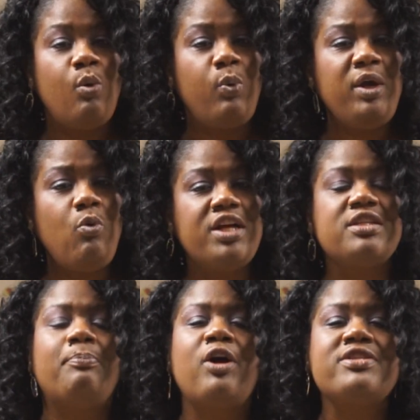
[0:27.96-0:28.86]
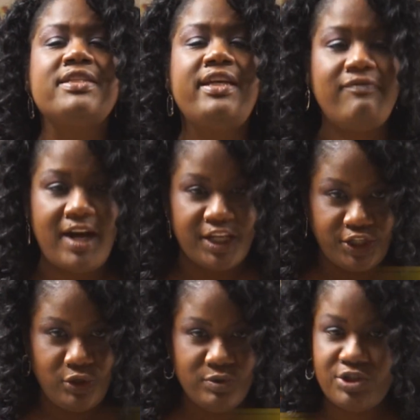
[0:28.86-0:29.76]
We want to personally invite
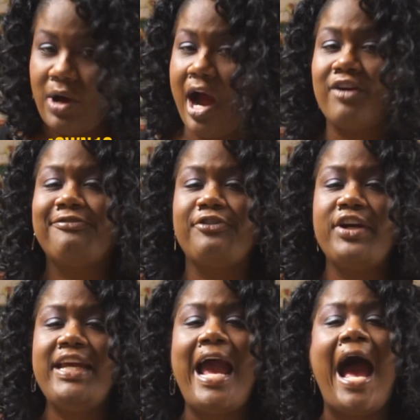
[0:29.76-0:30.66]
you to our free